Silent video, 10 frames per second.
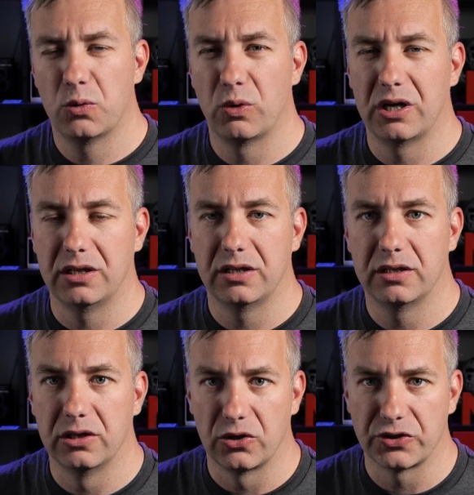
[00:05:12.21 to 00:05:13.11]
well,
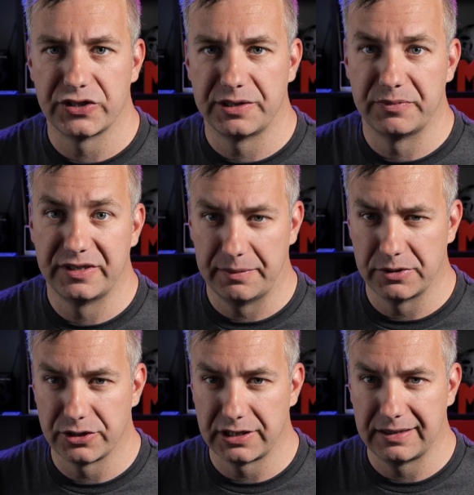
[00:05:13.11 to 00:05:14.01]
long-term
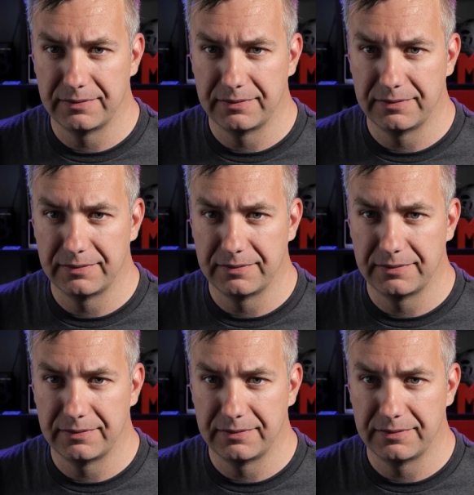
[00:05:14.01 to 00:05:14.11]
damaging.